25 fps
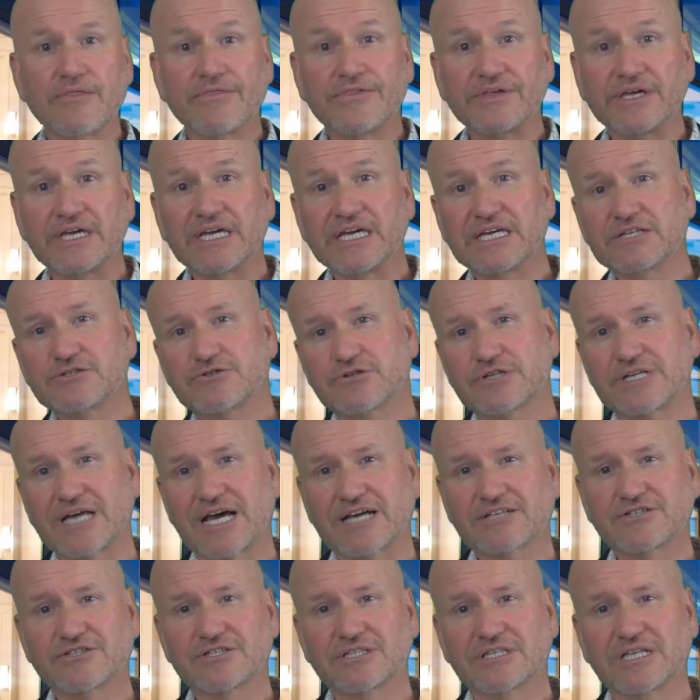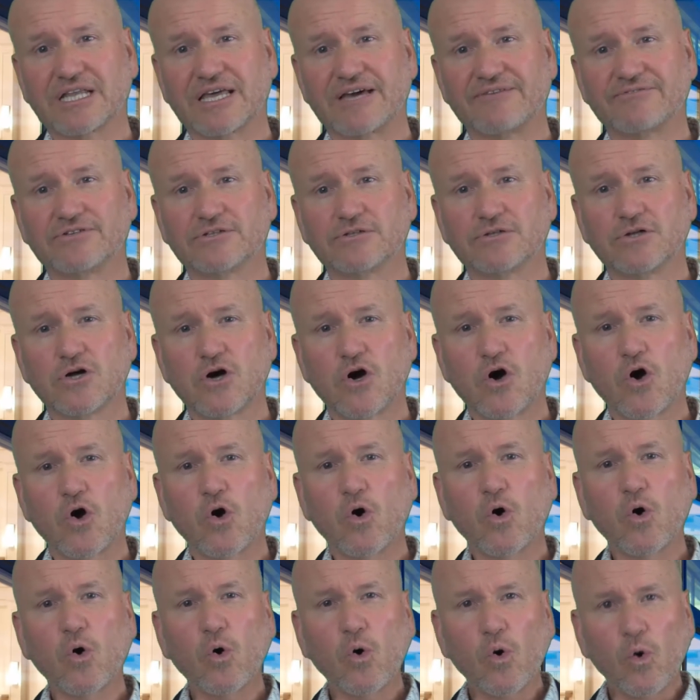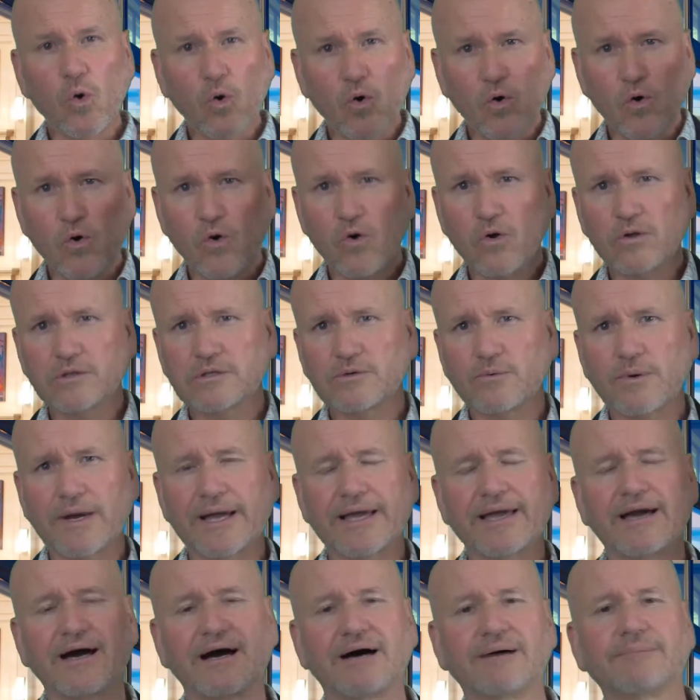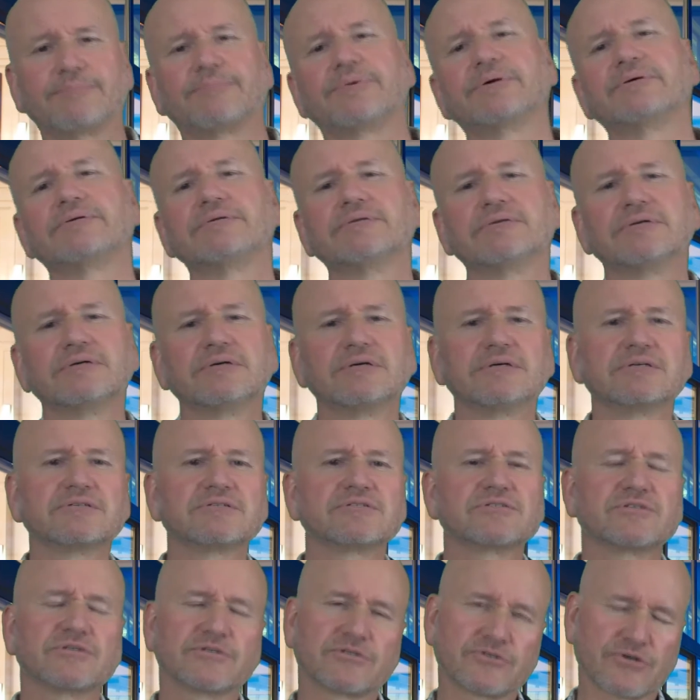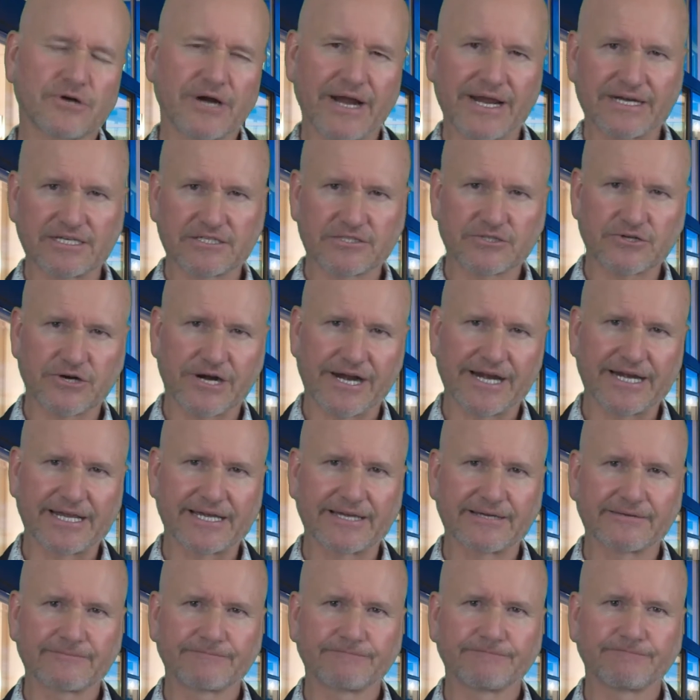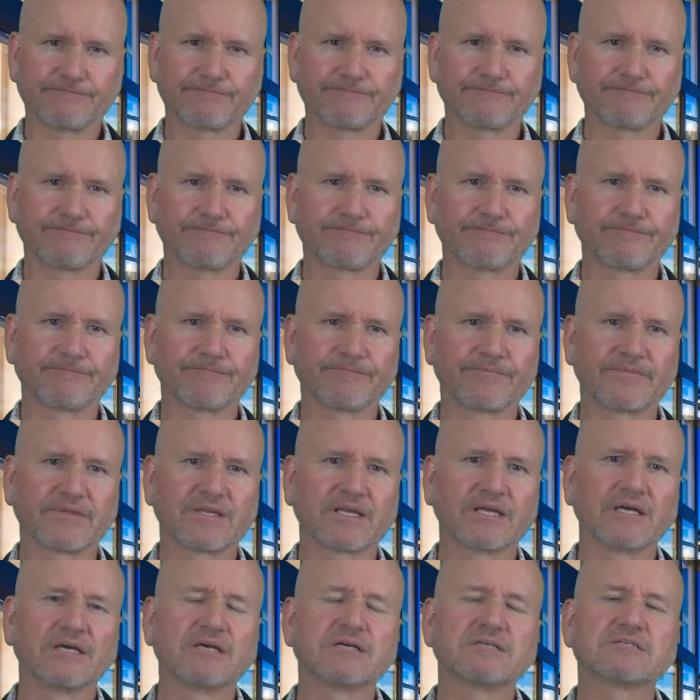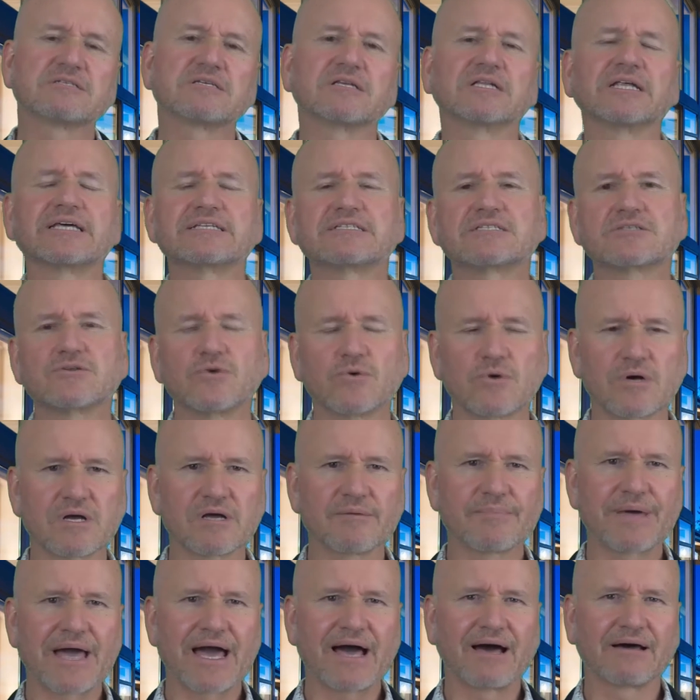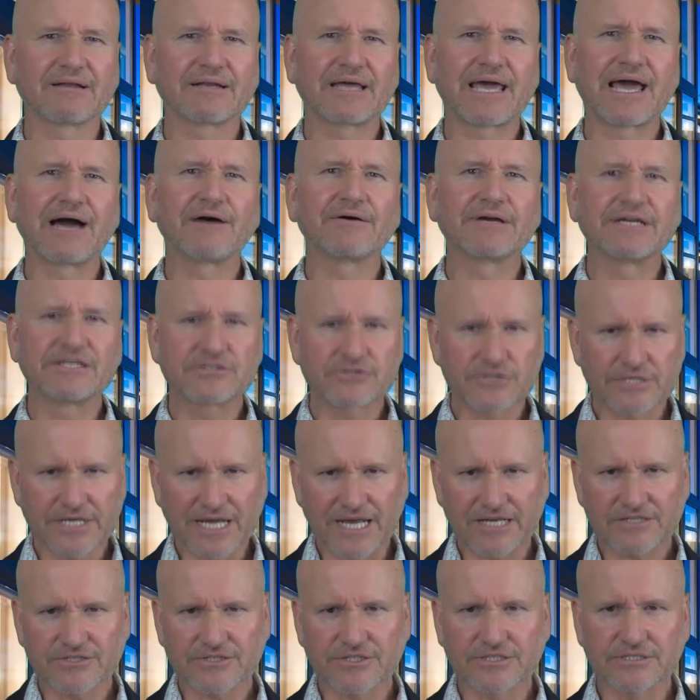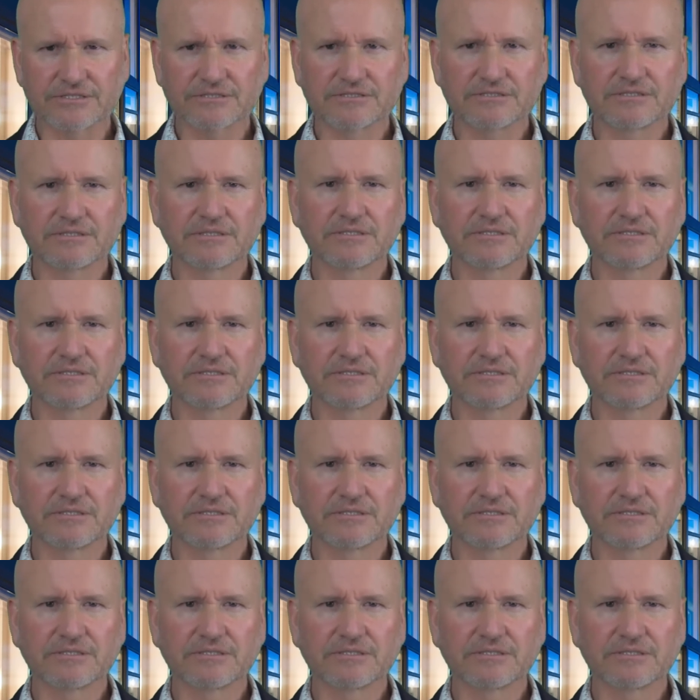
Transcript: the introduction level all the way up to trainer training. So let's talk about our introduction